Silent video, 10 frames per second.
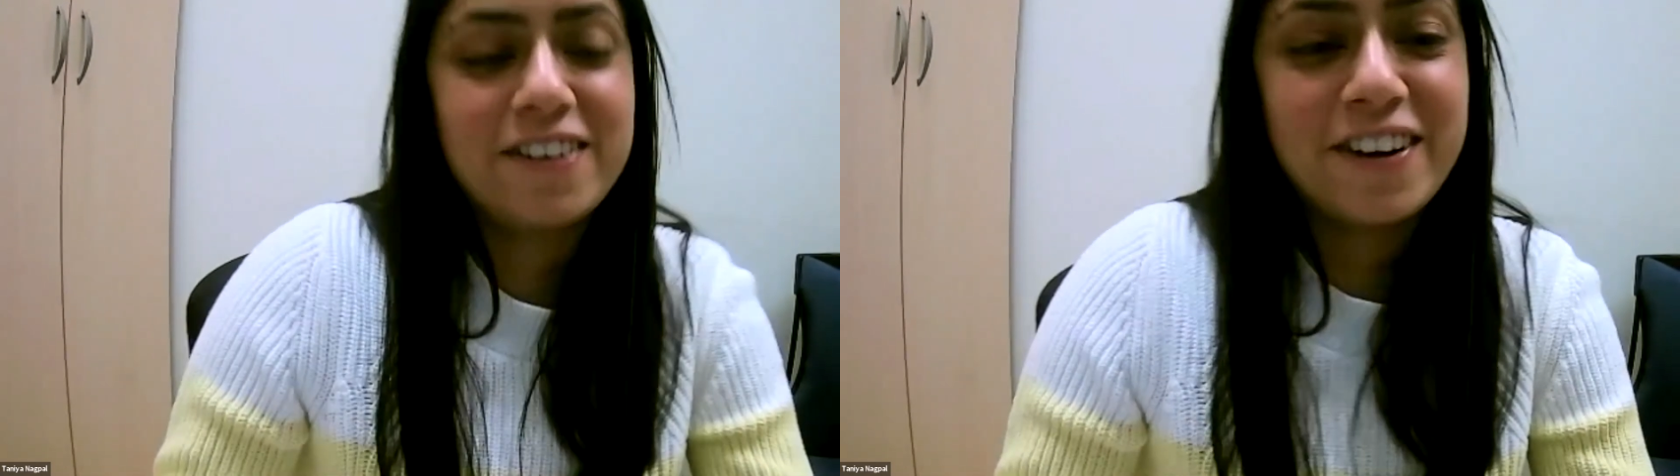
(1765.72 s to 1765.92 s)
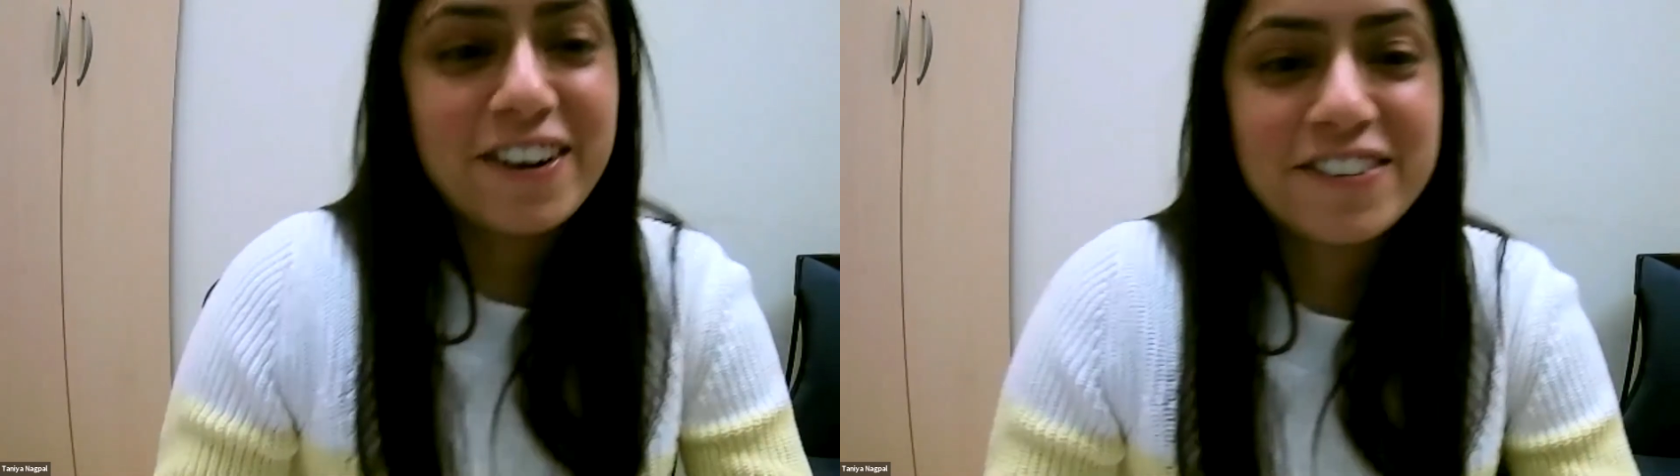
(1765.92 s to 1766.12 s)

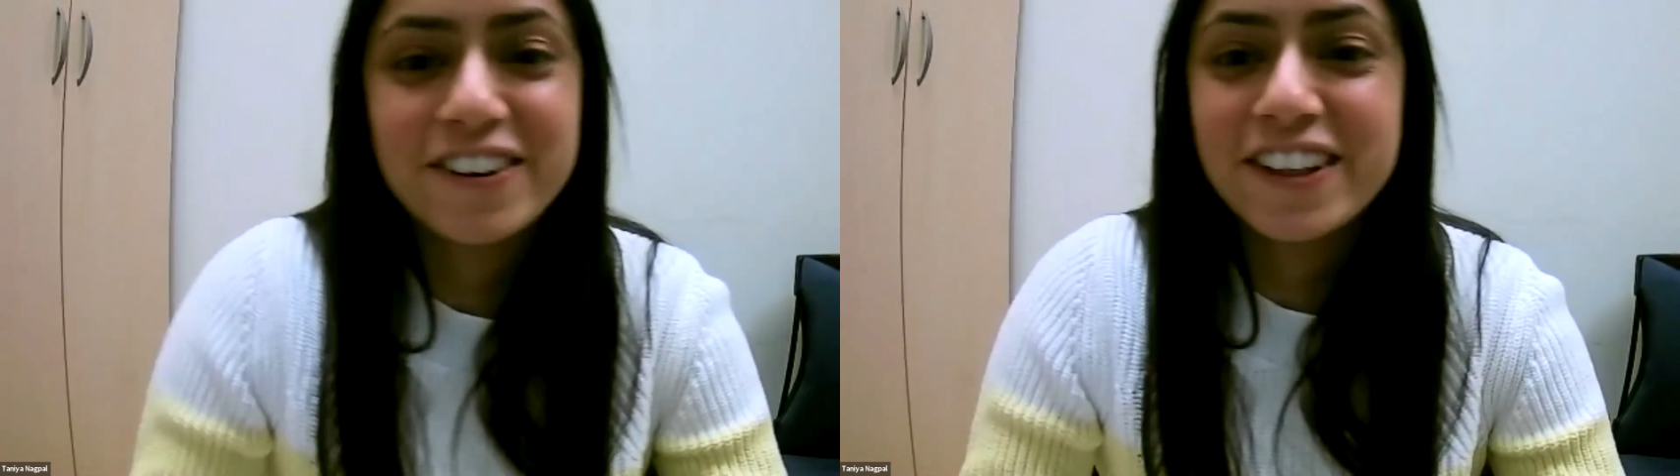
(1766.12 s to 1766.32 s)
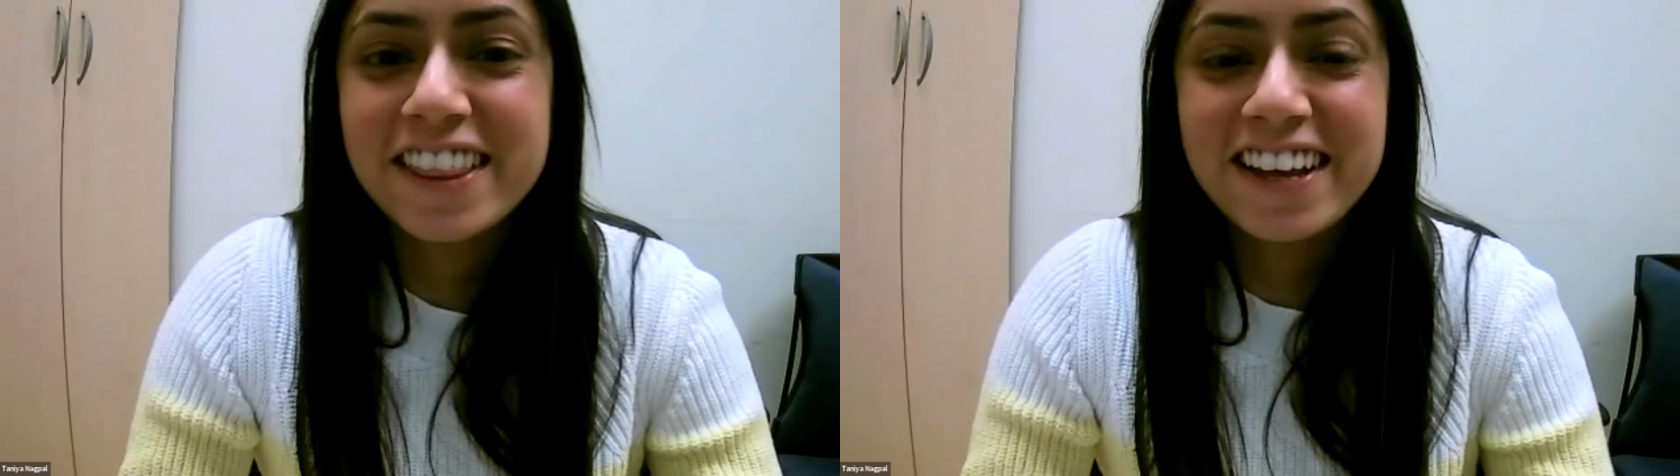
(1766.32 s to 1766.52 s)

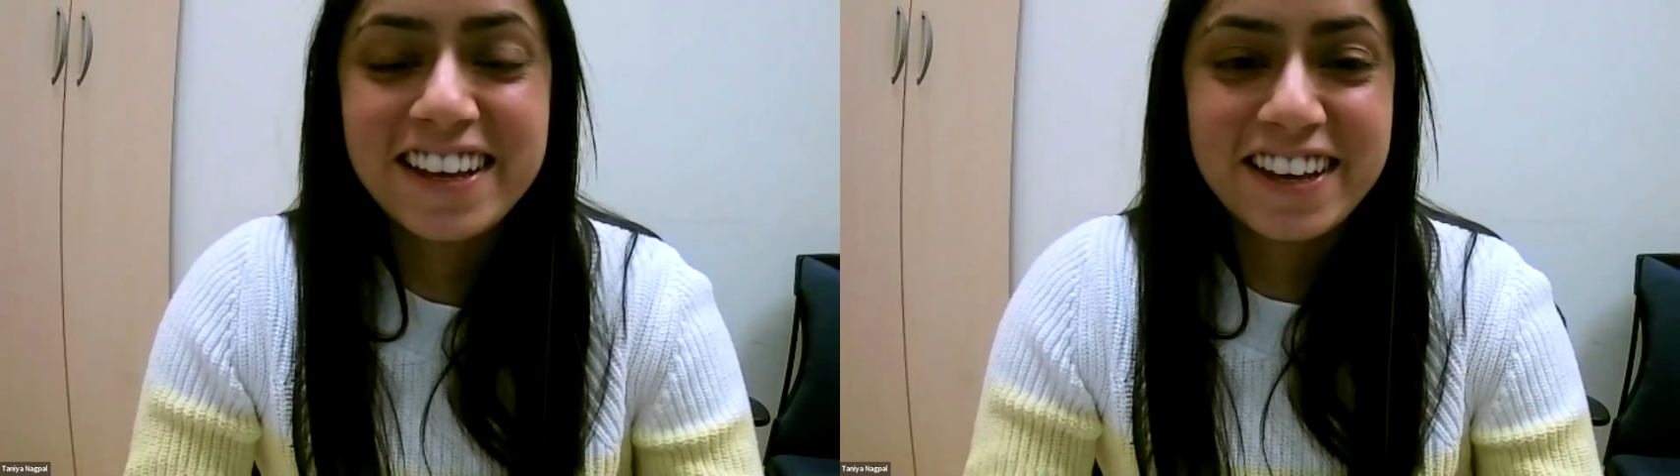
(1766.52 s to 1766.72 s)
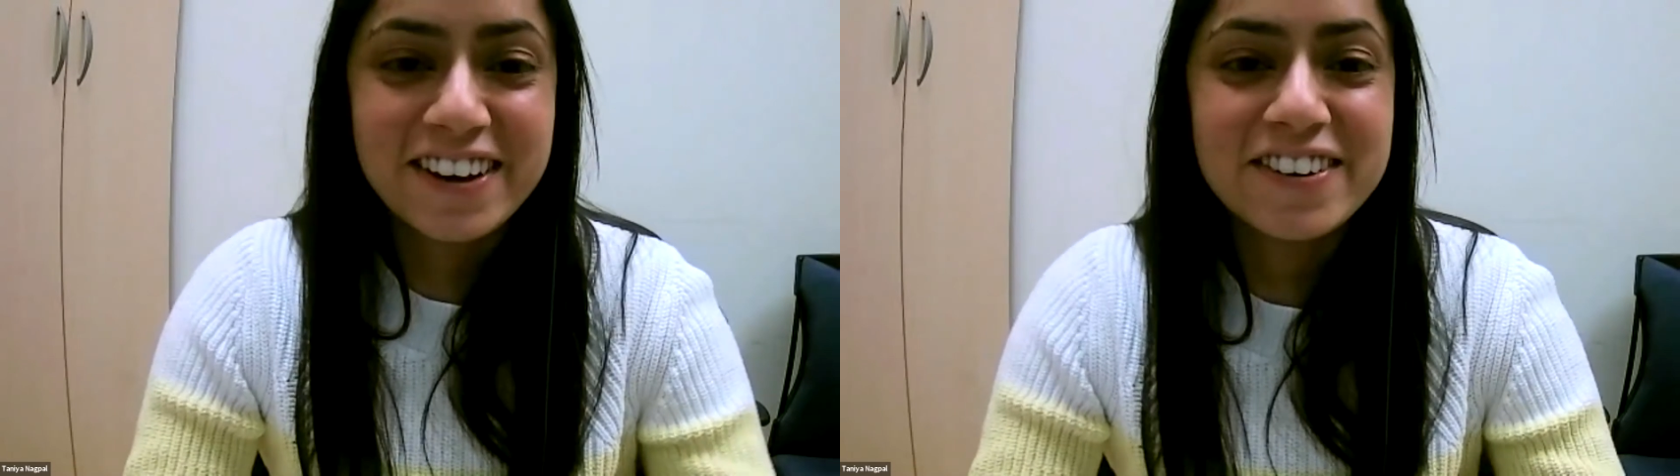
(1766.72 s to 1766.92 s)
Wonderful, thank
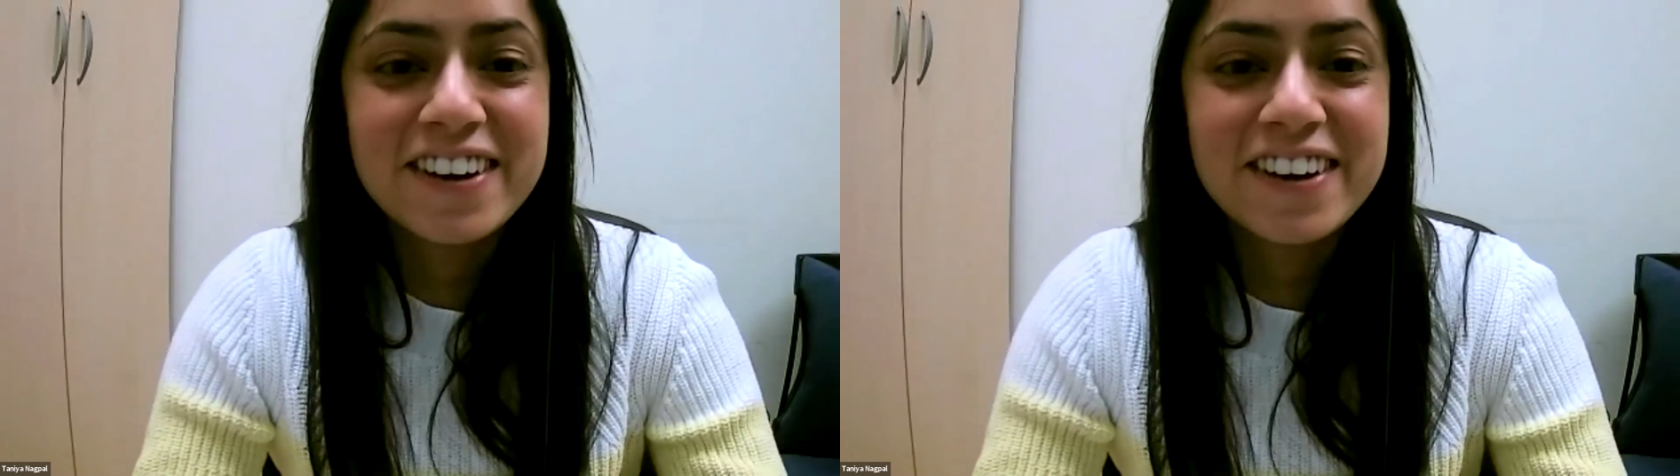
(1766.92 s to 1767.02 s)
you.